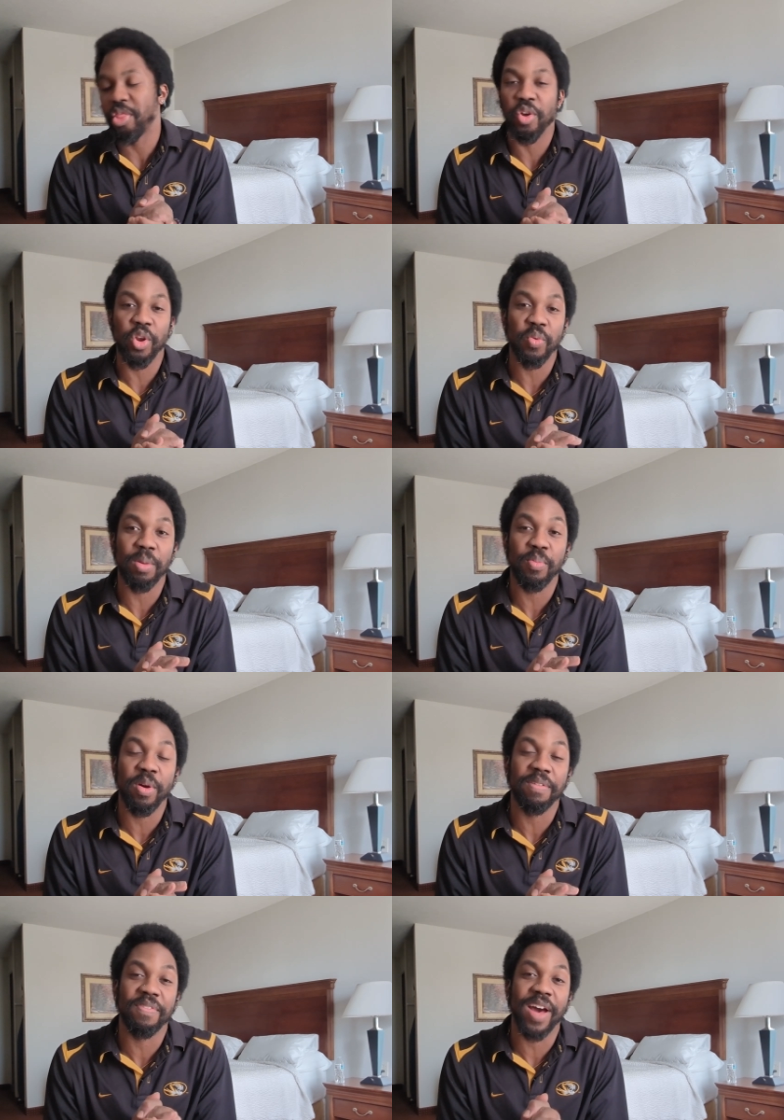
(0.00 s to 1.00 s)

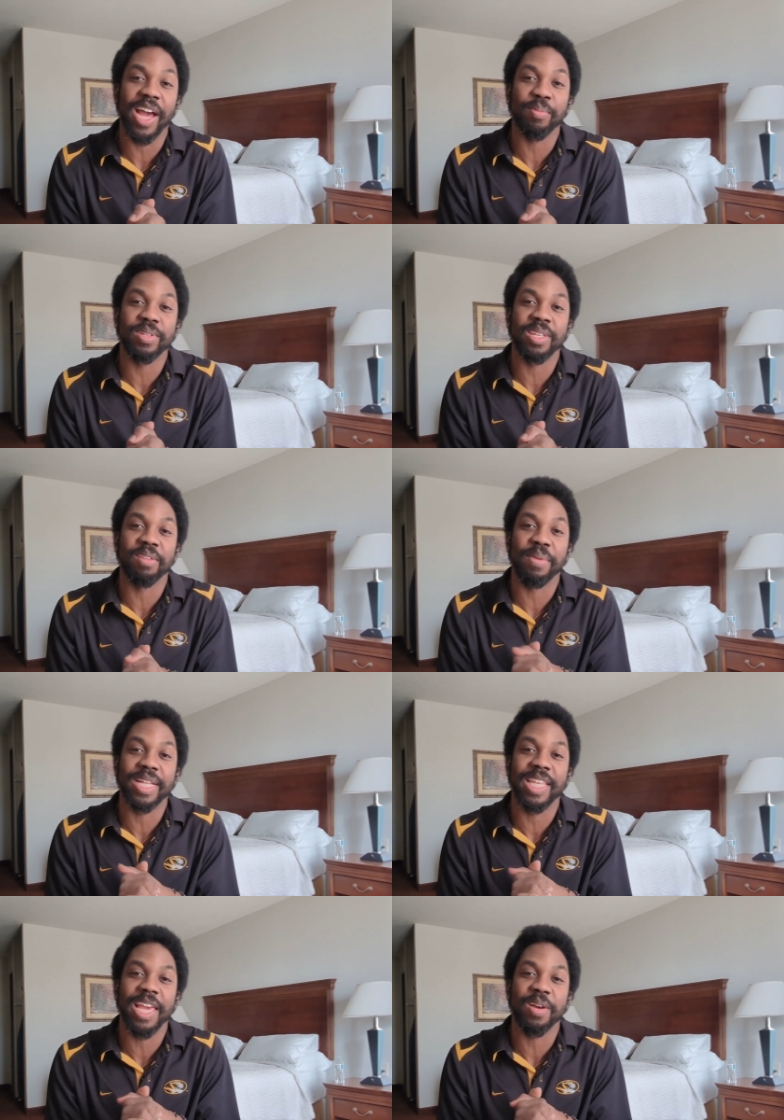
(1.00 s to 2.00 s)
31.5% of
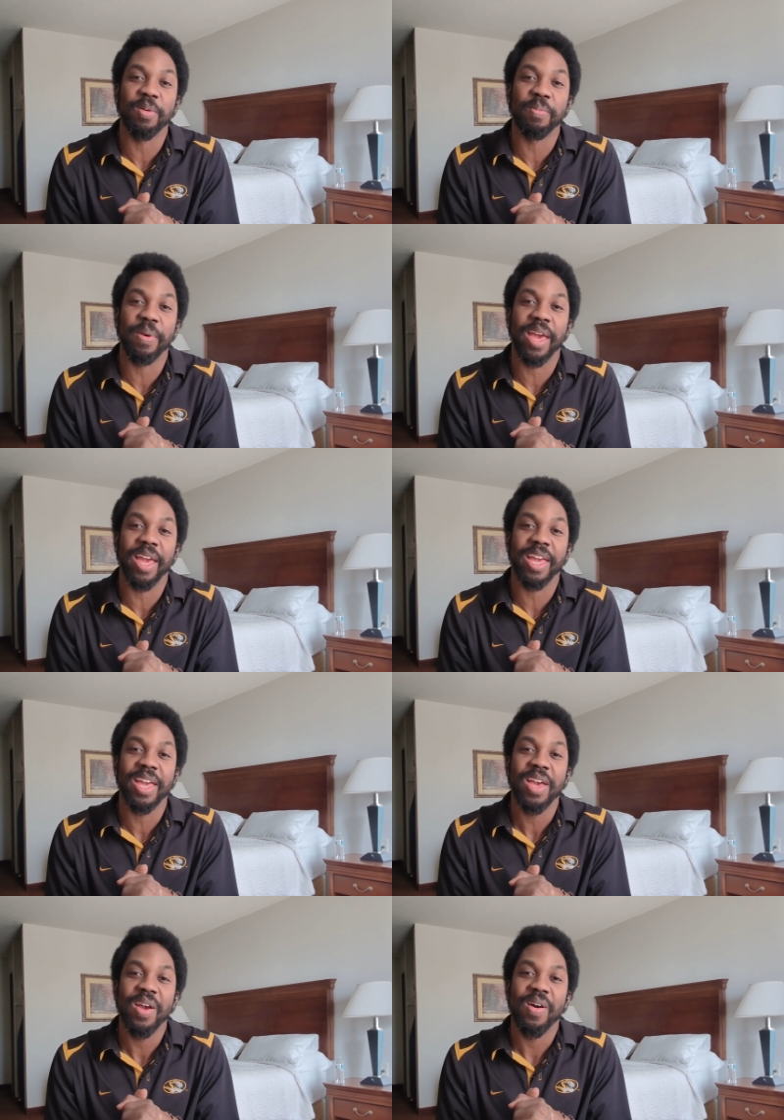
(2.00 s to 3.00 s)
my take home
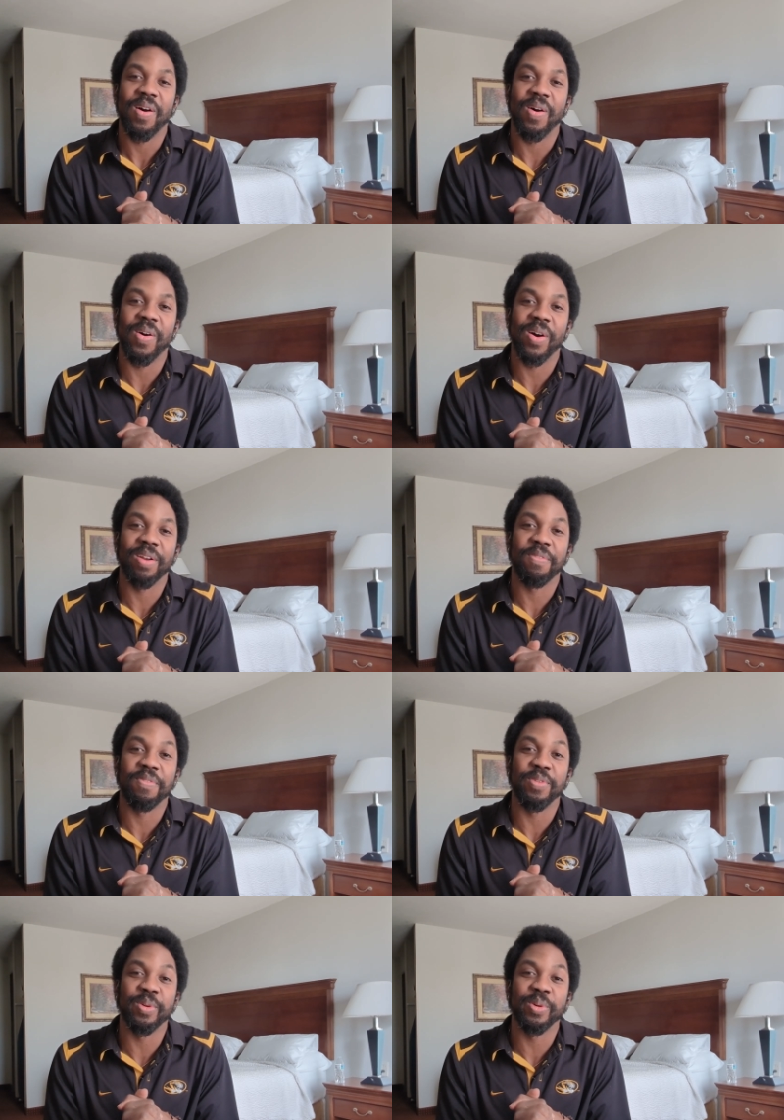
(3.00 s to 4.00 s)
pay on
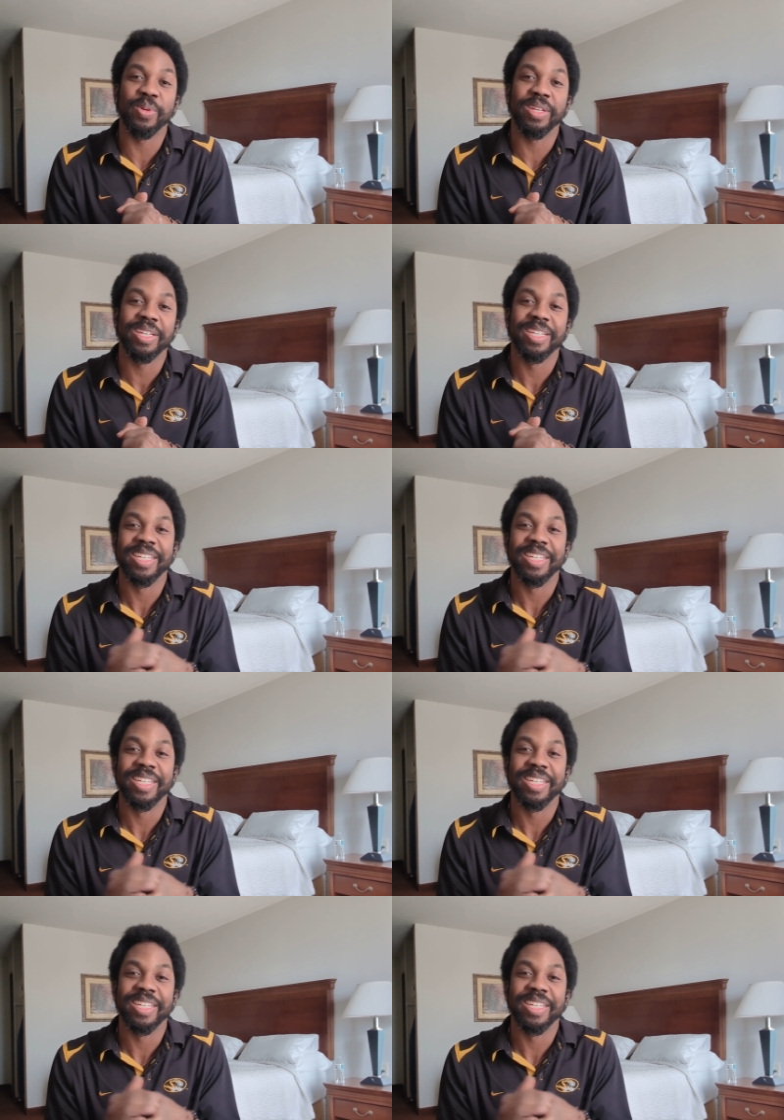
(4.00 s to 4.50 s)
food.